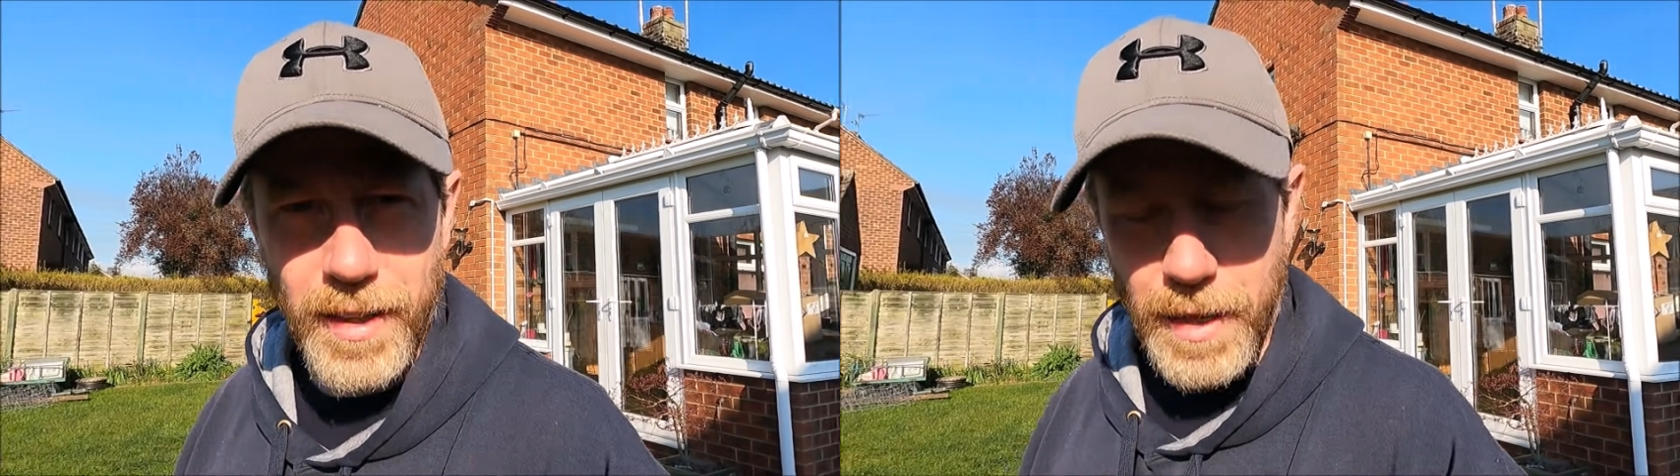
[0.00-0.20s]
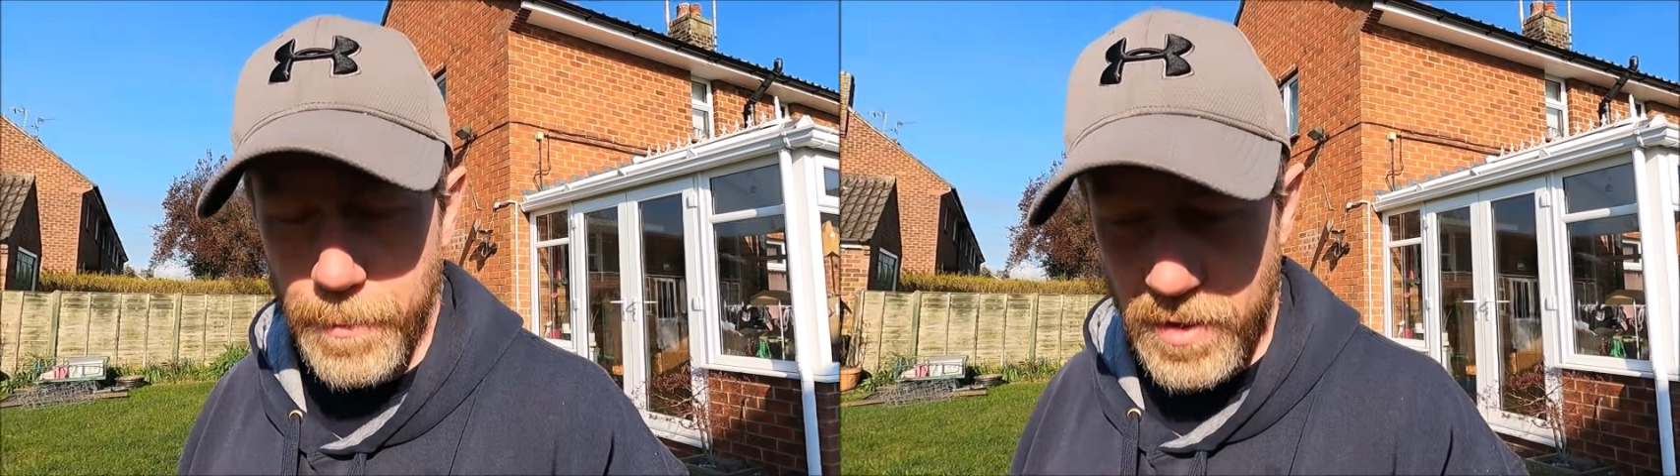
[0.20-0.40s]

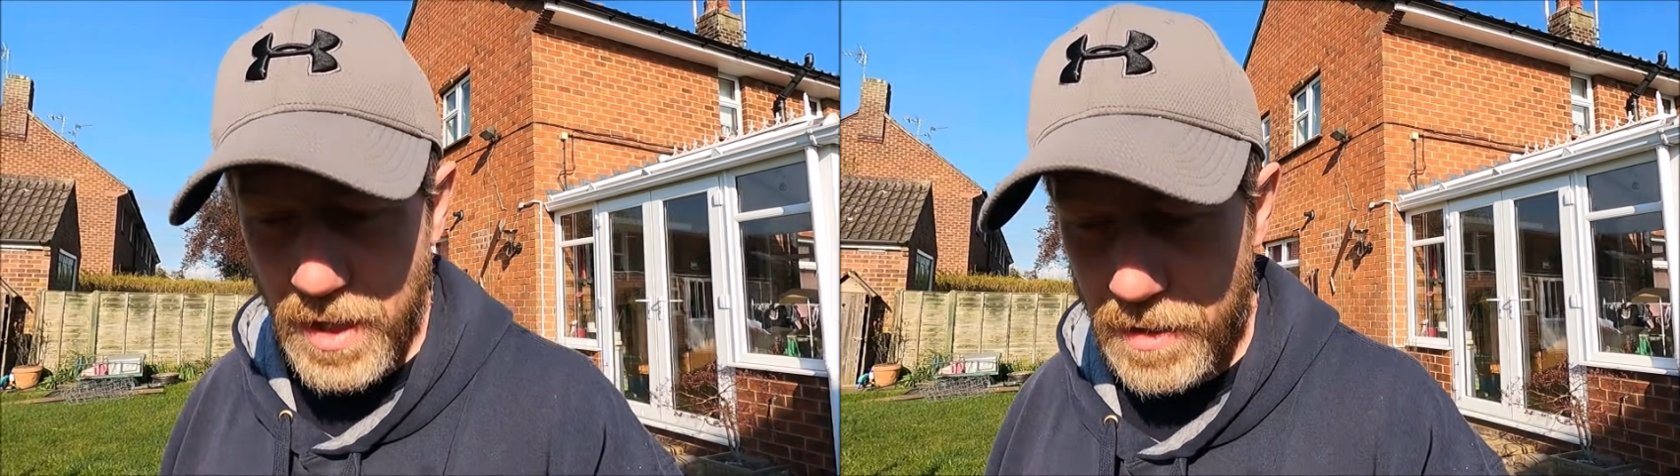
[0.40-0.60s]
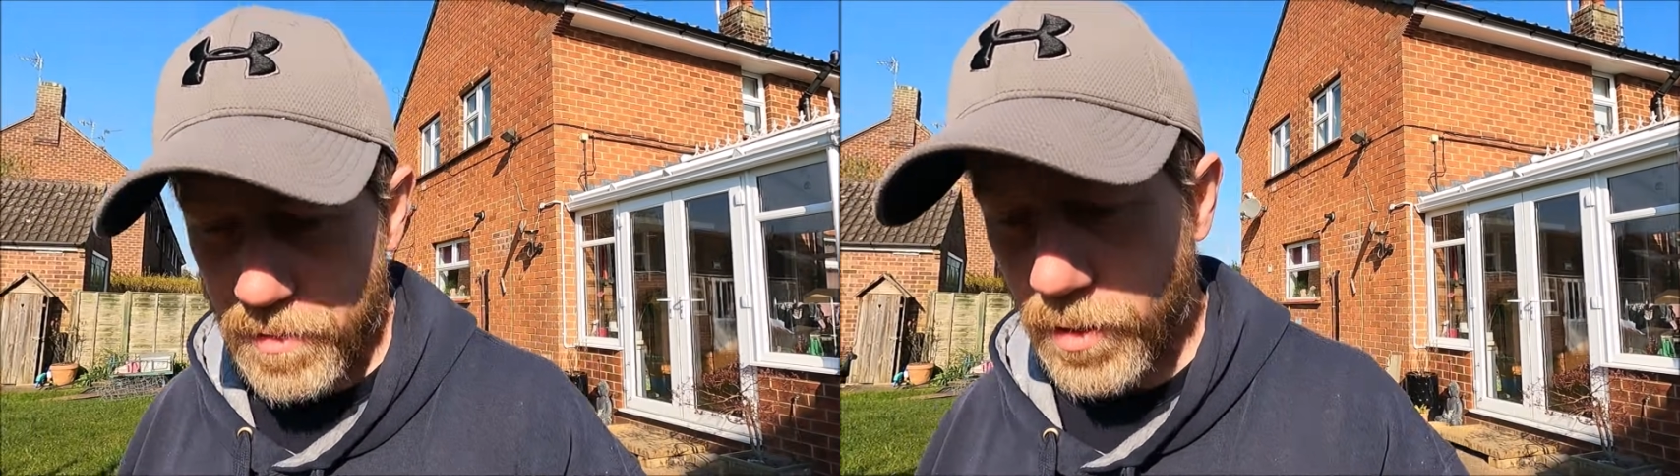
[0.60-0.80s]
to get
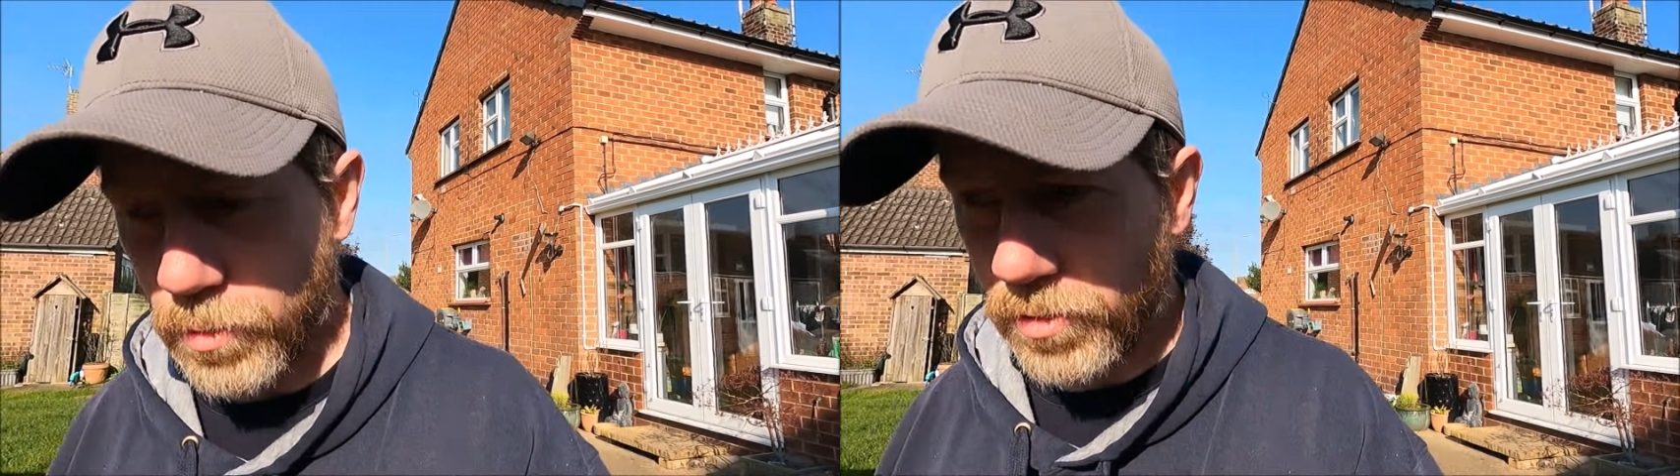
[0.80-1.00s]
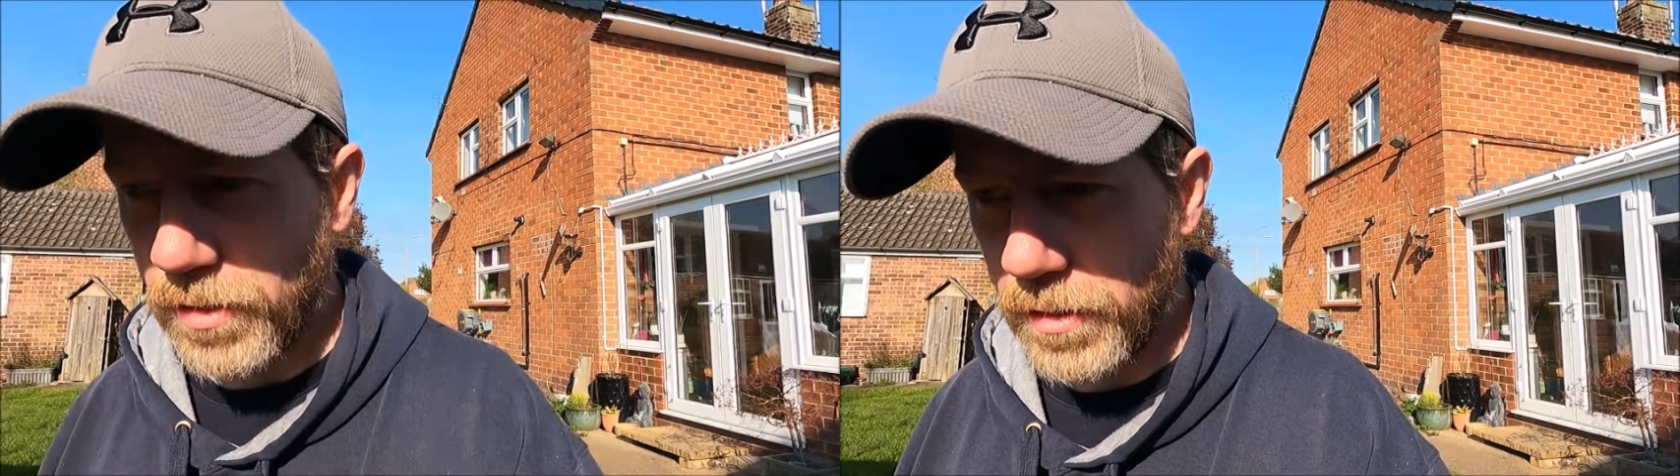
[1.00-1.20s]

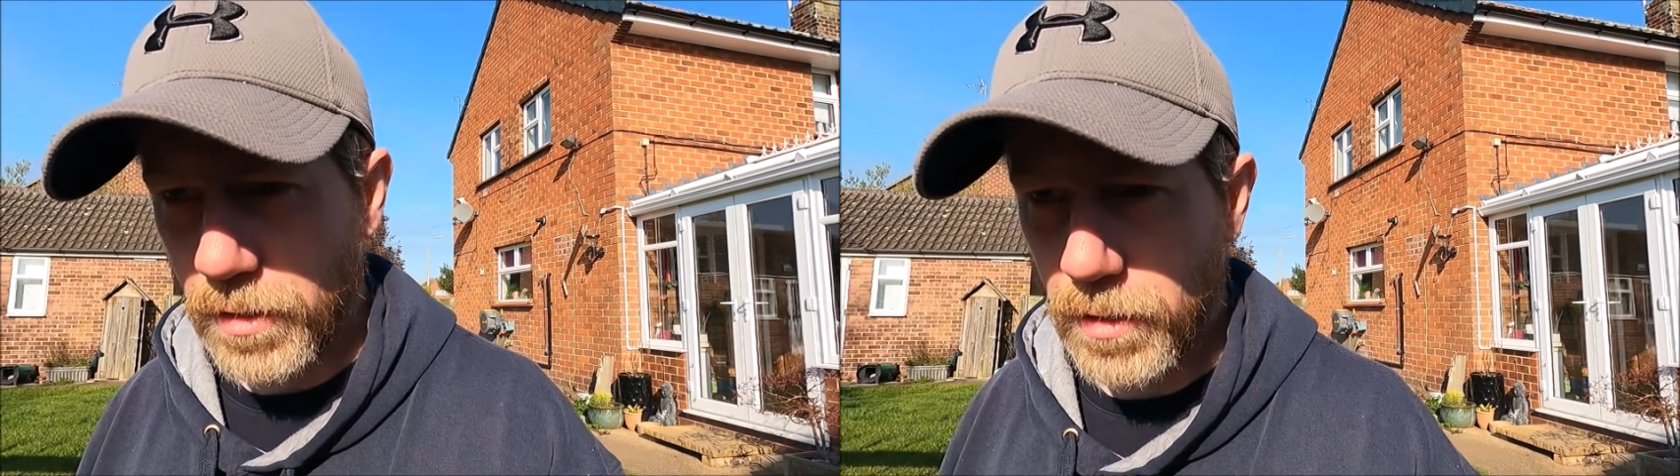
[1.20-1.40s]
materials,